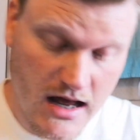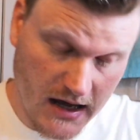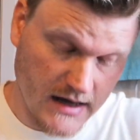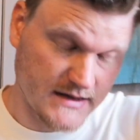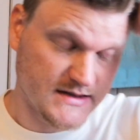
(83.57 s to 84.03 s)

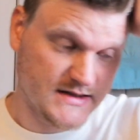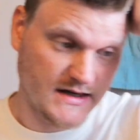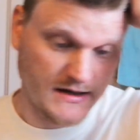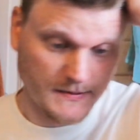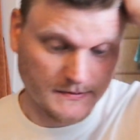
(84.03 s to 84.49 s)
and
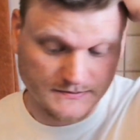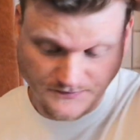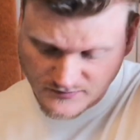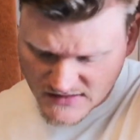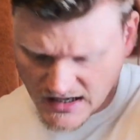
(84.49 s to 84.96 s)

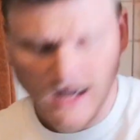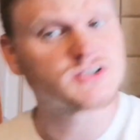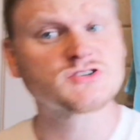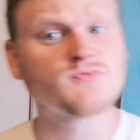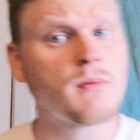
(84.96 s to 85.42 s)
I
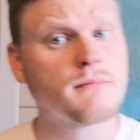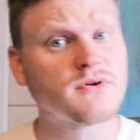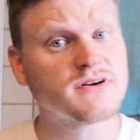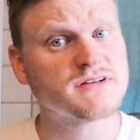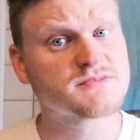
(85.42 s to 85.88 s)
just
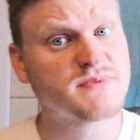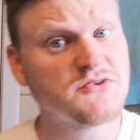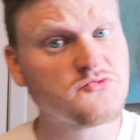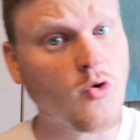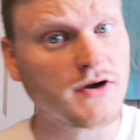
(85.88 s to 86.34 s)
remember it as
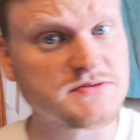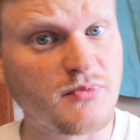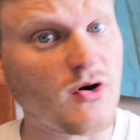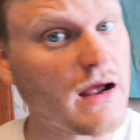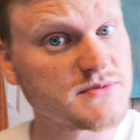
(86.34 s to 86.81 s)
being white.
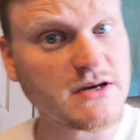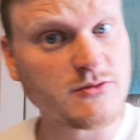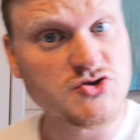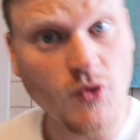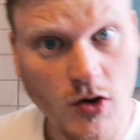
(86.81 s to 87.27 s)
Perhaps I
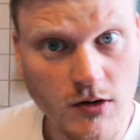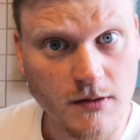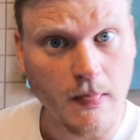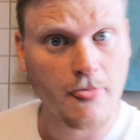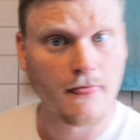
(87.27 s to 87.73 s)
was
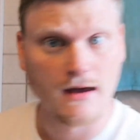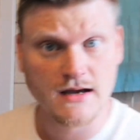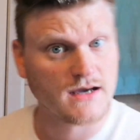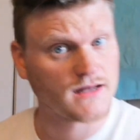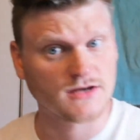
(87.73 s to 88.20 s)
wrong,
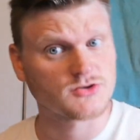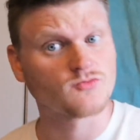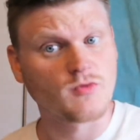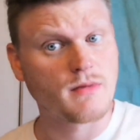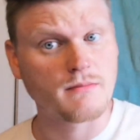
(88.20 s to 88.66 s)
and I don't
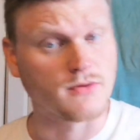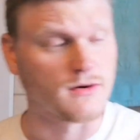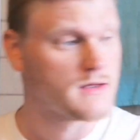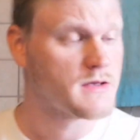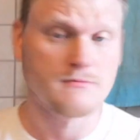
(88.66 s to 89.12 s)
remember.
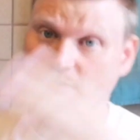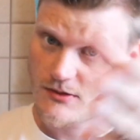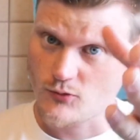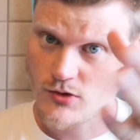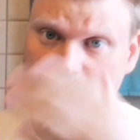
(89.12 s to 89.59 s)

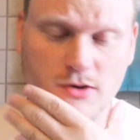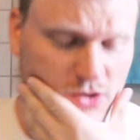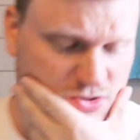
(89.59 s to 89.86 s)
But what are your